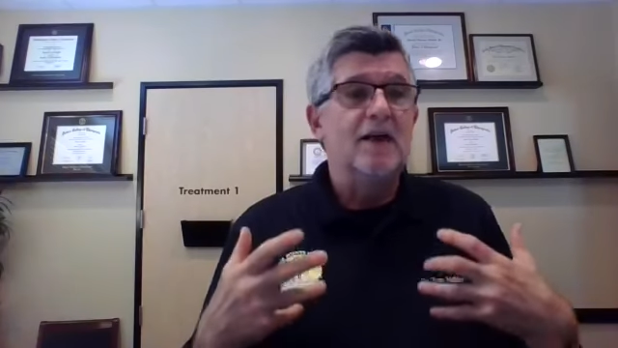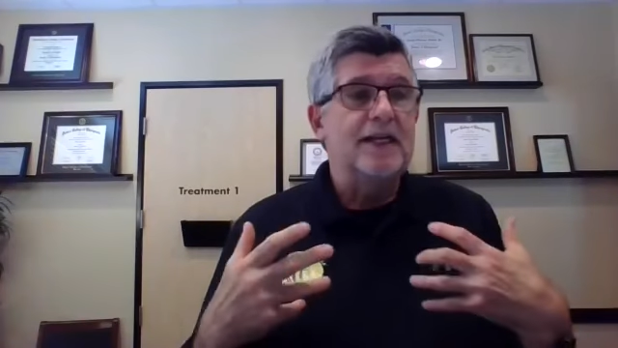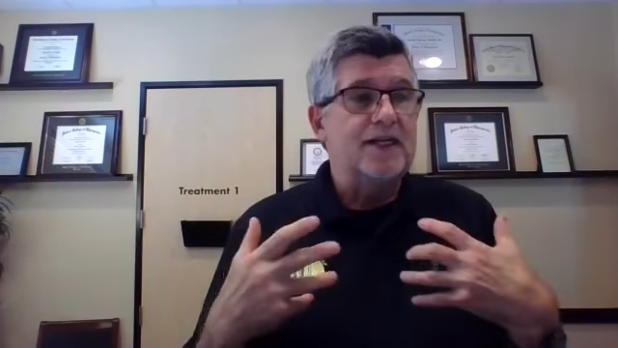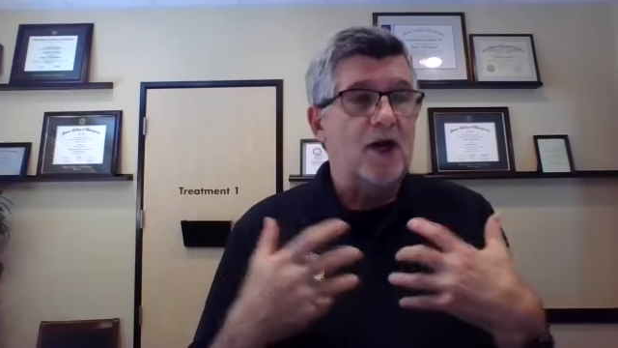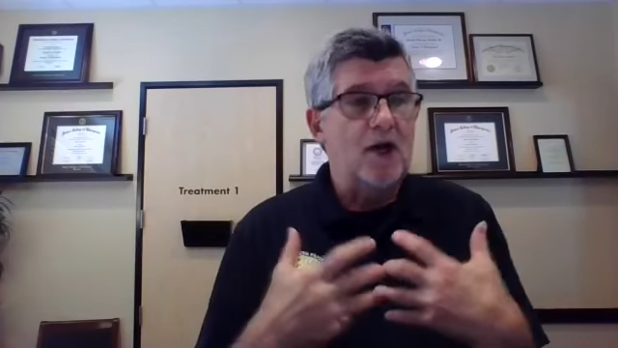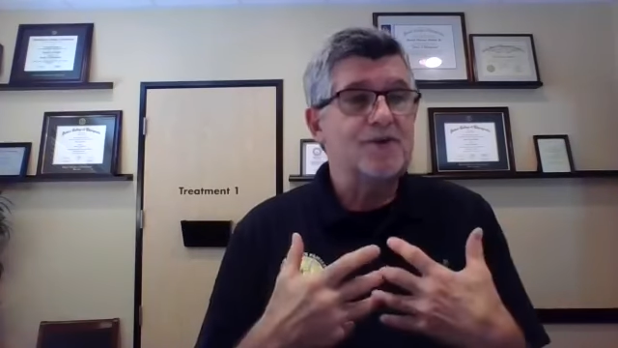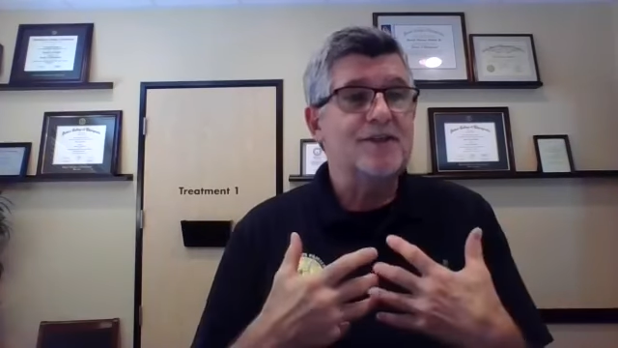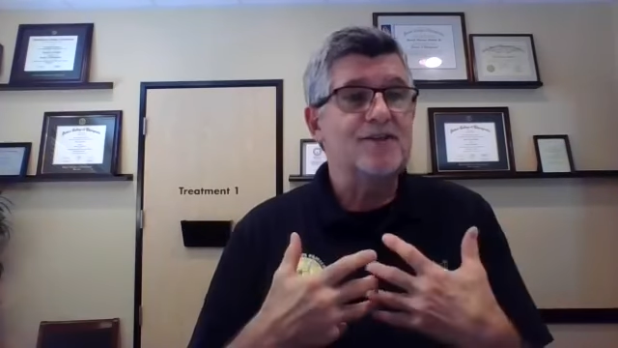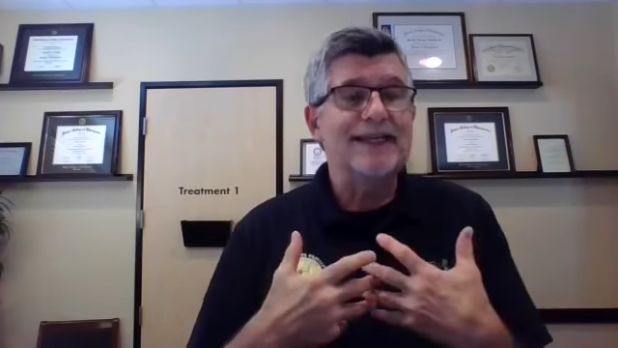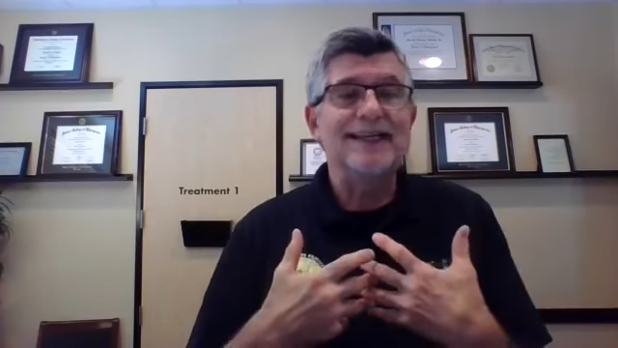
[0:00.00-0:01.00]

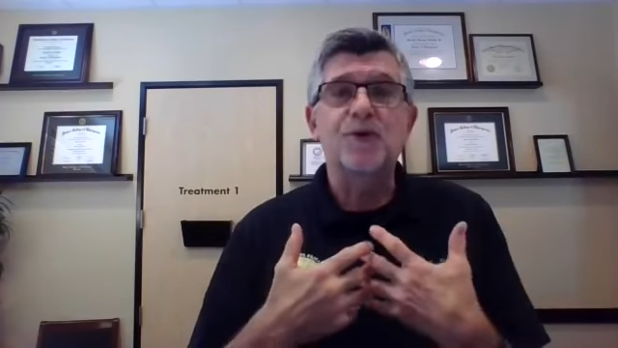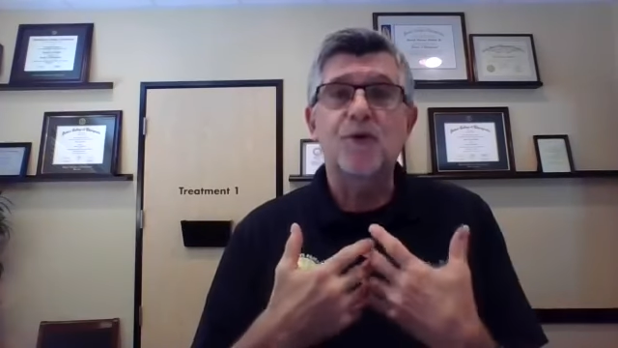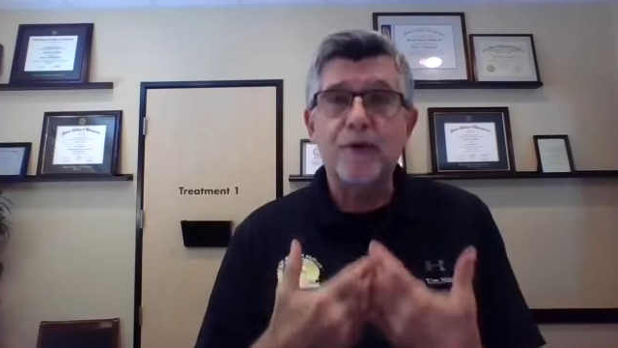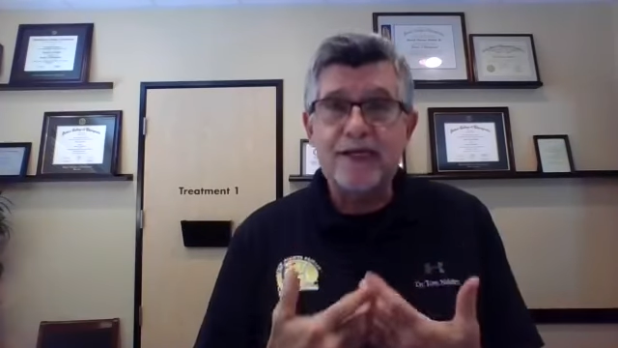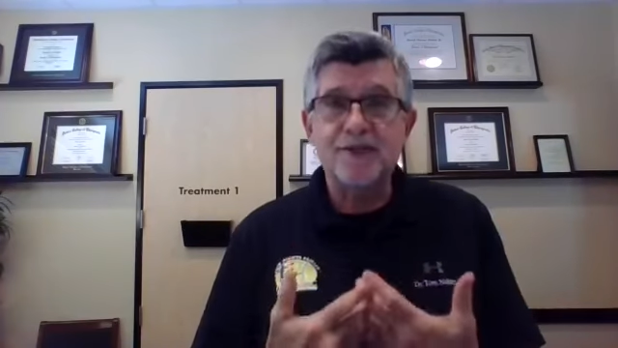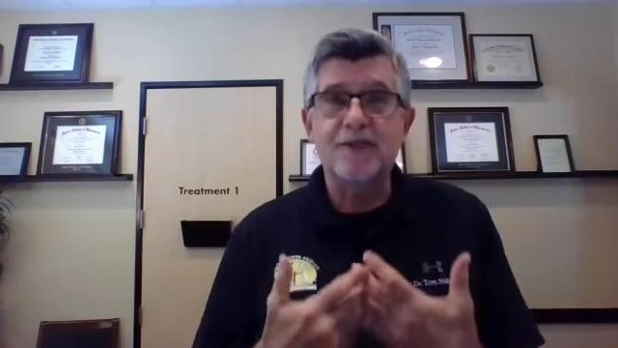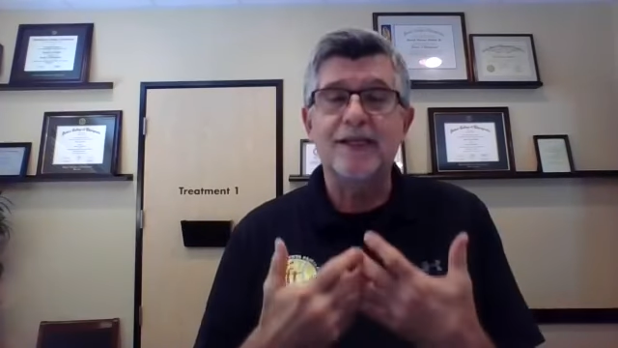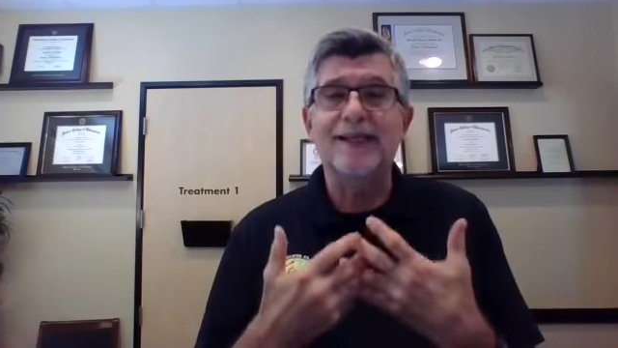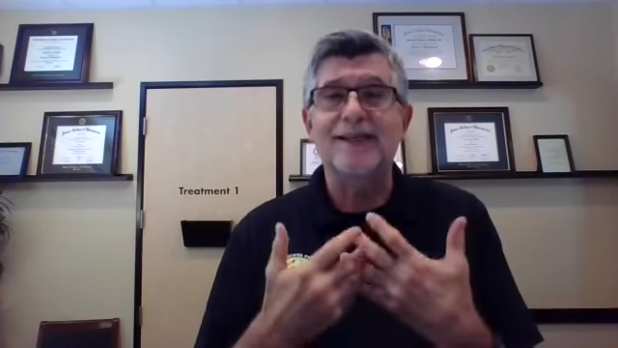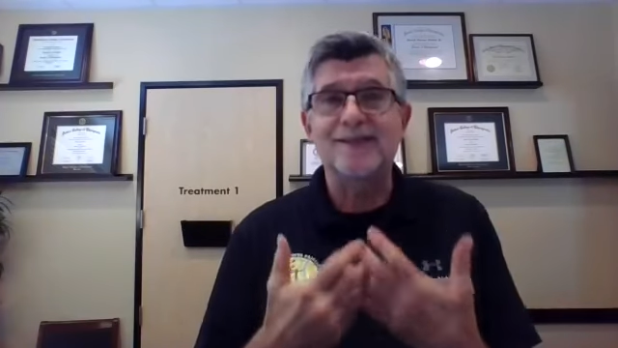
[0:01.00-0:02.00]
causes increased
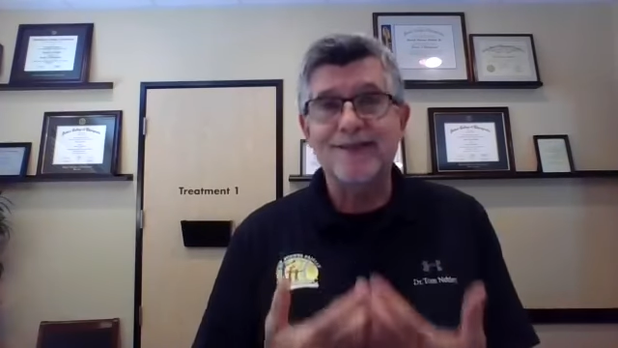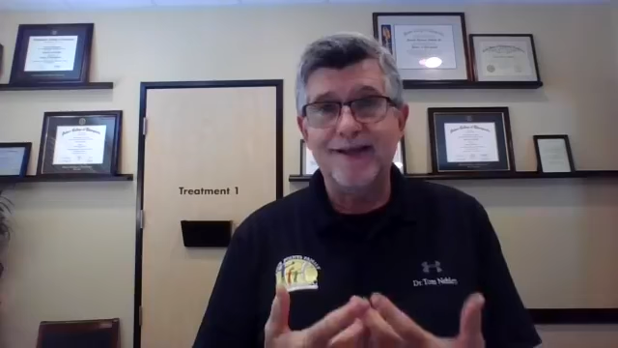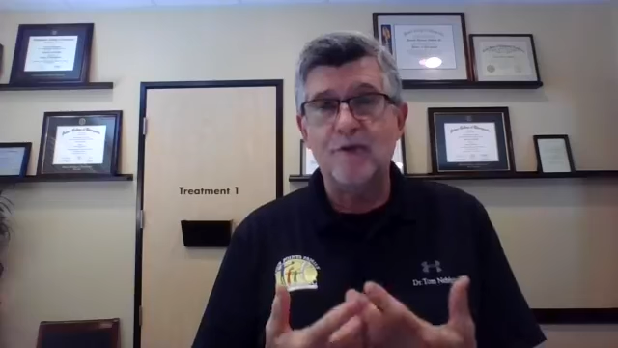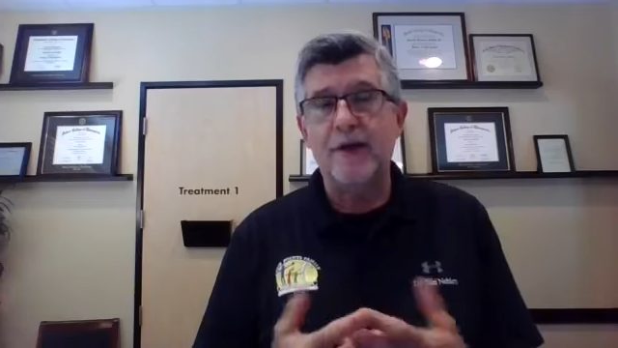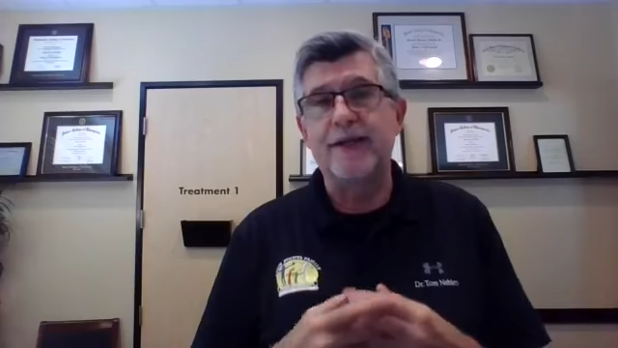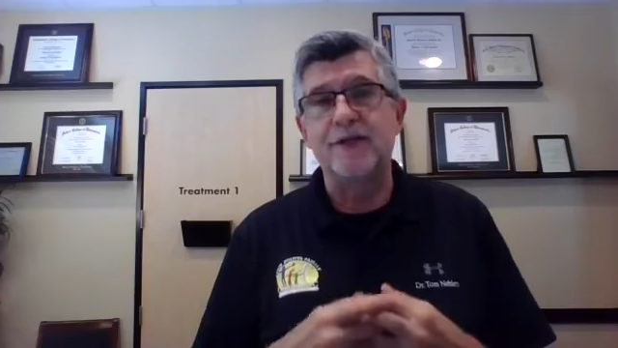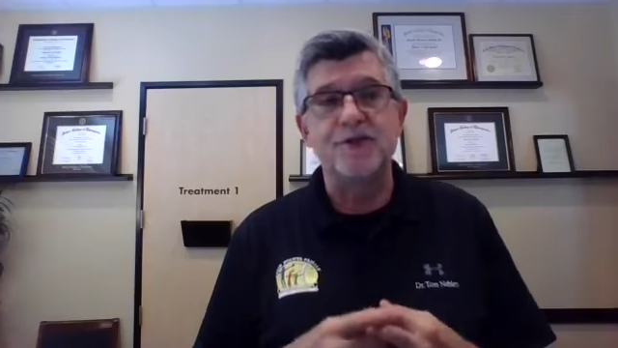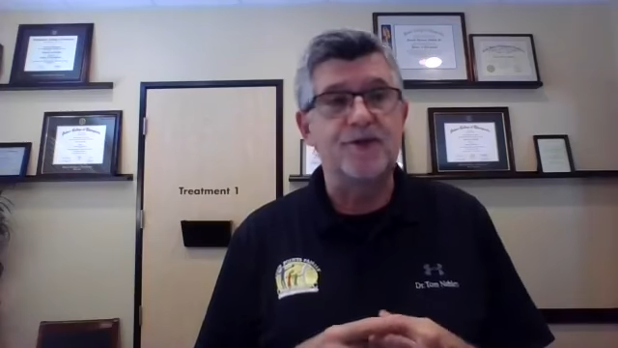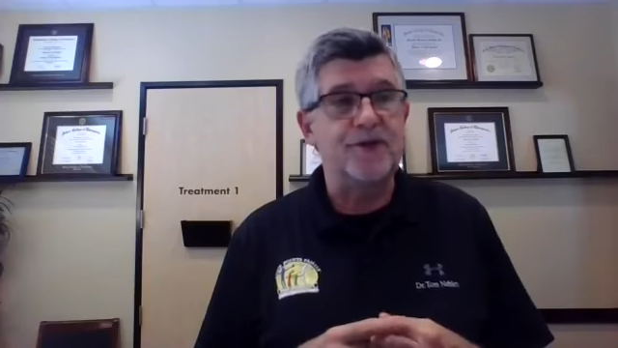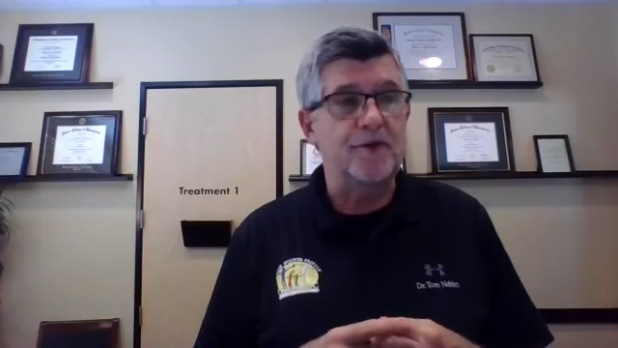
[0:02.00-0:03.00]
and accelerated
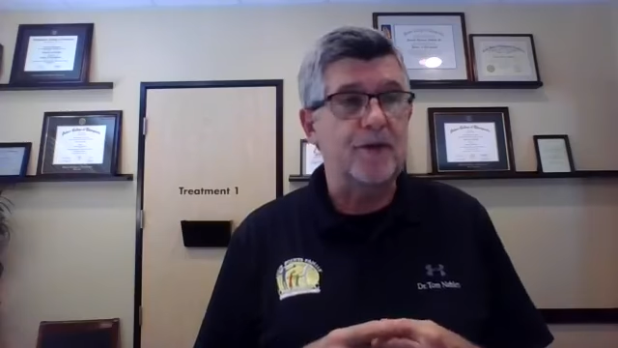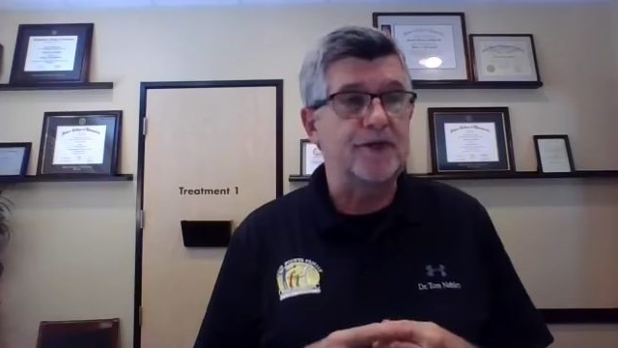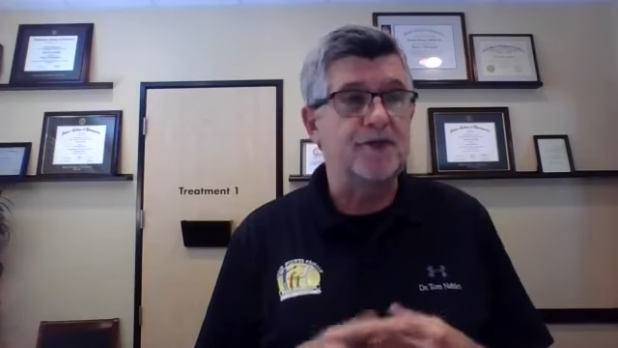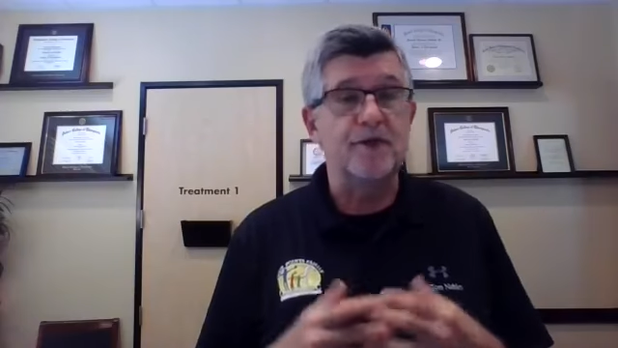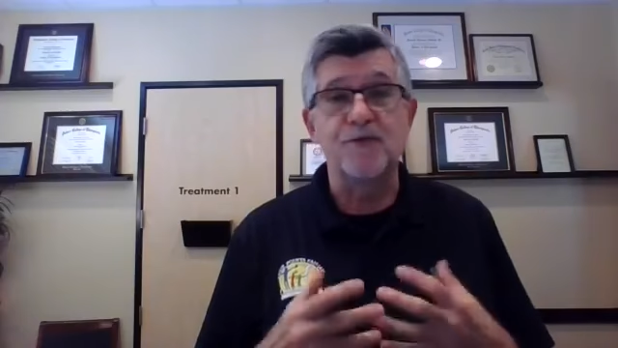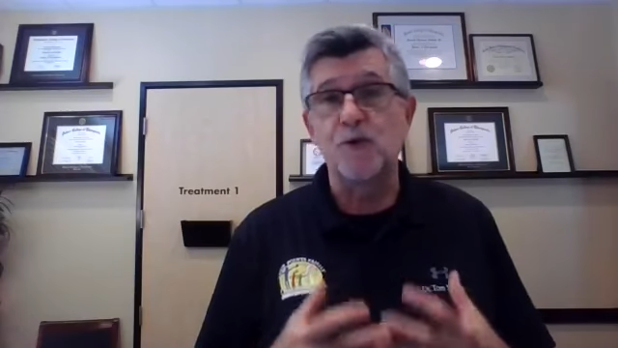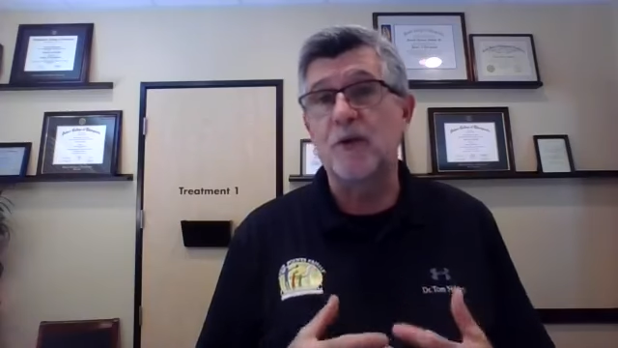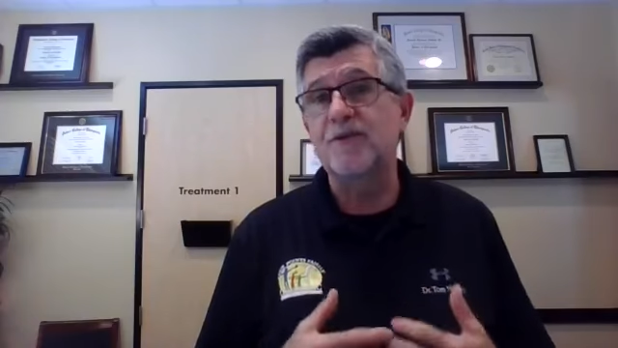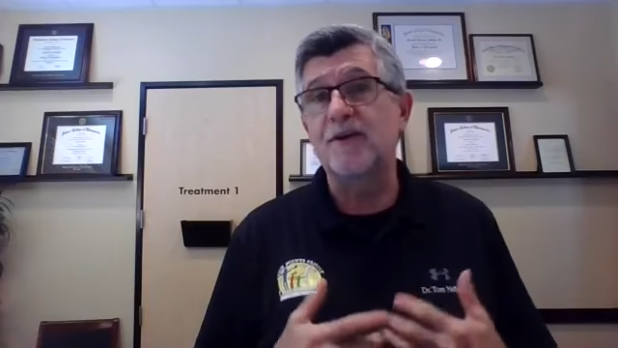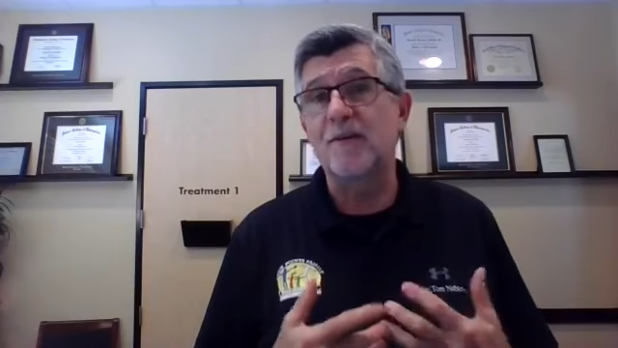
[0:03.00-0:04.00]
degeneration of
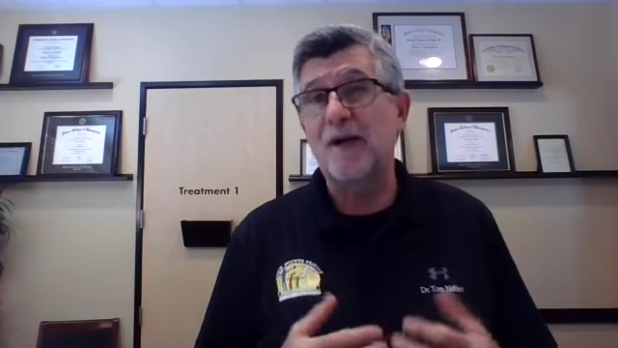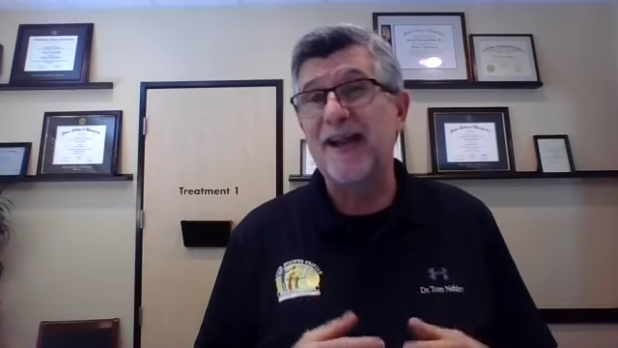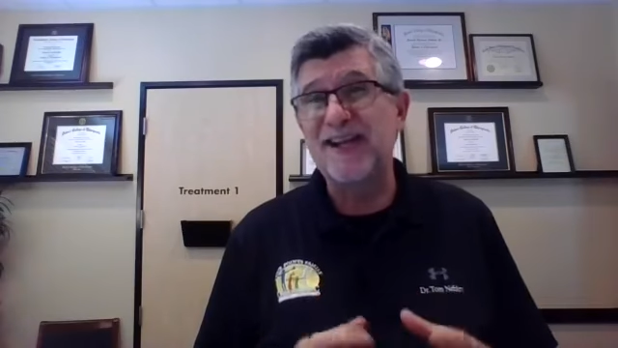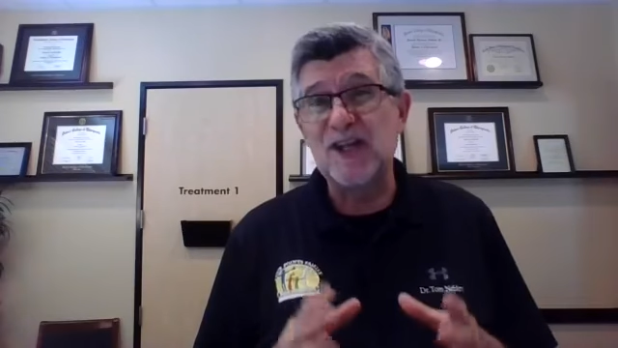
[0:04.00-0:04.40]
joints in our body,